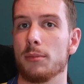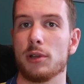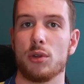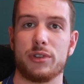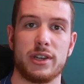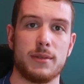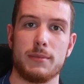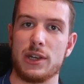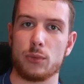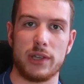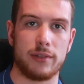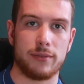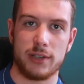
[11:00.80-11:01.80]
uploading a
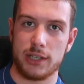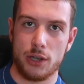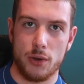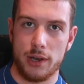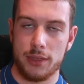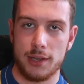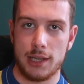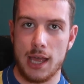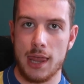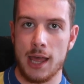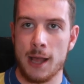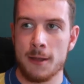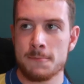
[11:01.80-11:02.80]
midweek video or anything
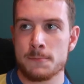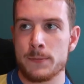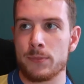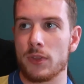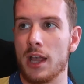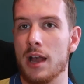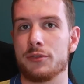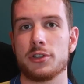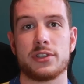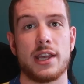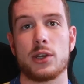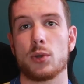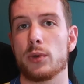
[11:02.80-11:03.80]
like that. I've
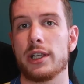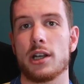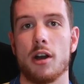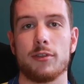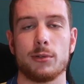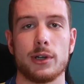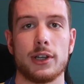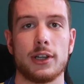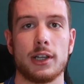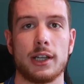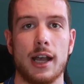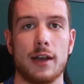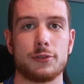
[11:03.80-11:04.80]
just had a week off
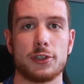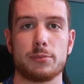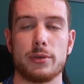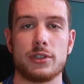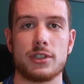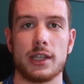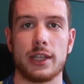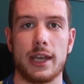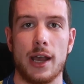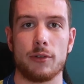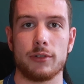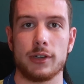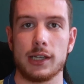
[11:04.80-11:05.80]
work. I've just been chilling
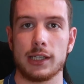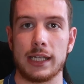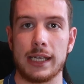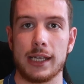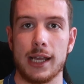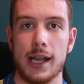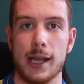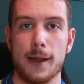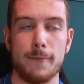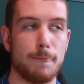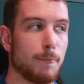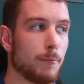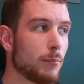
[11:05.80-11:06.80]
out, really.
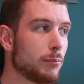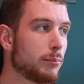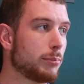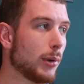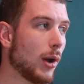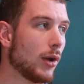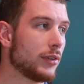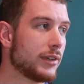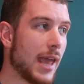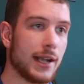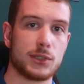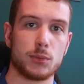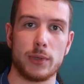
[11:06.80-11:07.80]
But
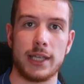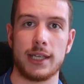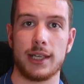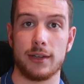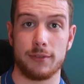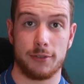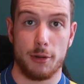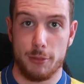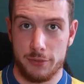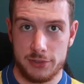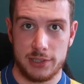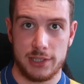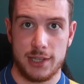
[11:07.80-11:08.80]
next week, and from
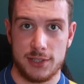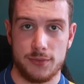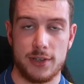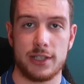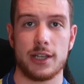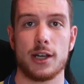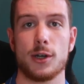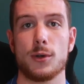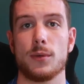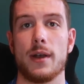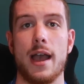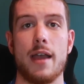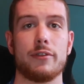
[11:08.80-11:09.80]
obviously this
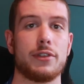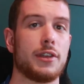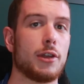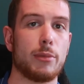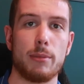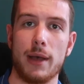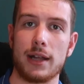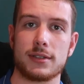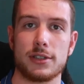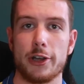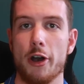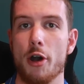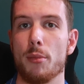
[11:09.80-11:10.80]
video, everything will be back
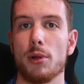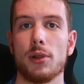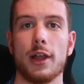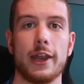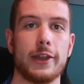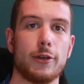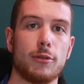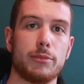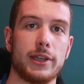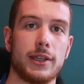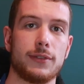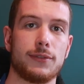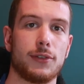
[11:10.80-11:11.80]
to normal, and it will
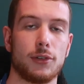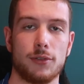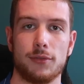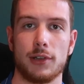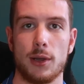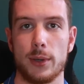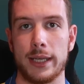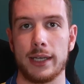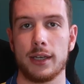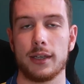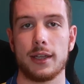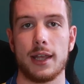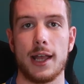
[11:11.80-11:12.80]
be full flowing.